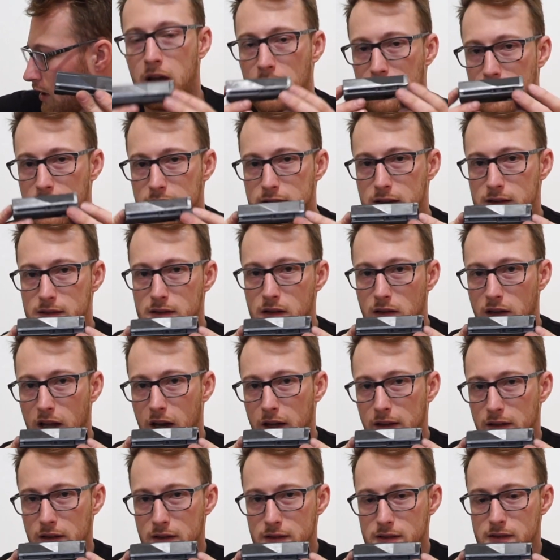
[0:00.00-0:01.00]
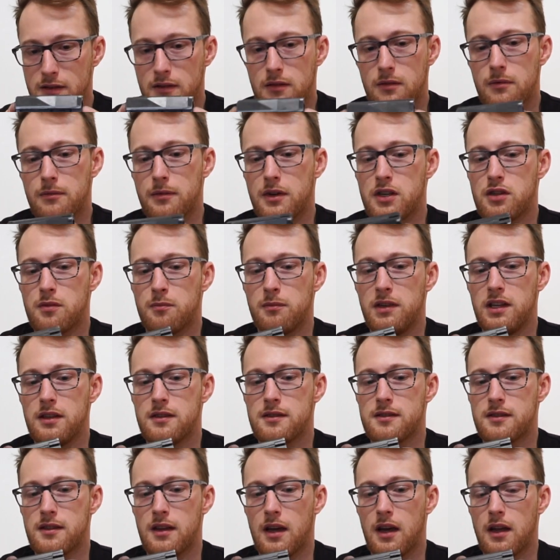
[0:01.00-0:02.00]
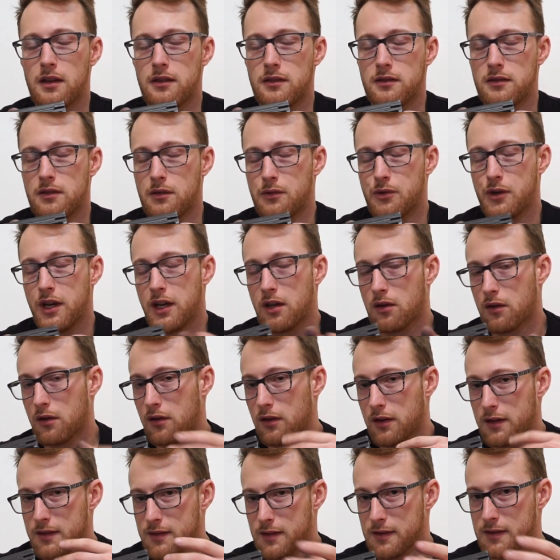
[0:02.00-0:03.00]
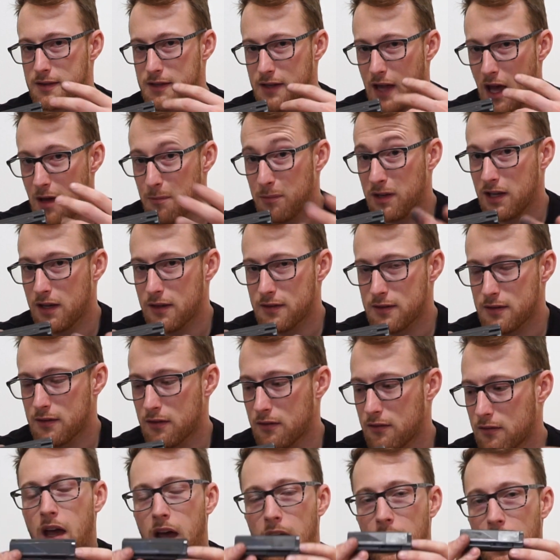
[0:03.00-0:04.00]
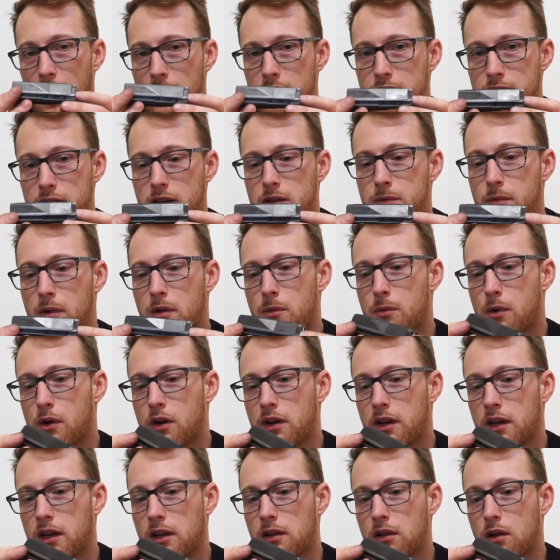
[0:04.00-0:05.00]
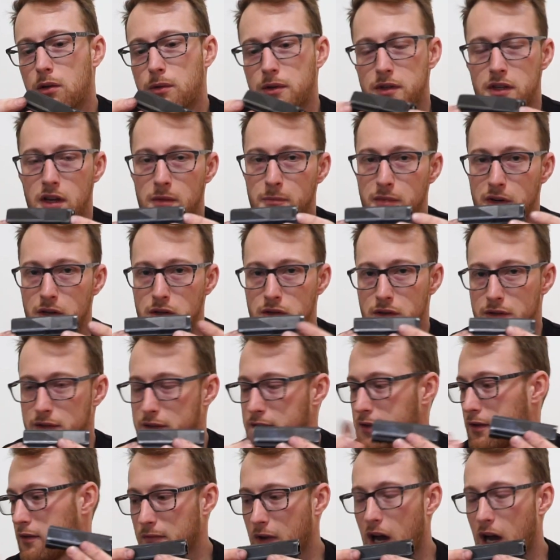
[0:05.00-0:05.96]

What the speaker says: This is the lightest, which means that the recoil is the snappiest and it will work in lower temperatures.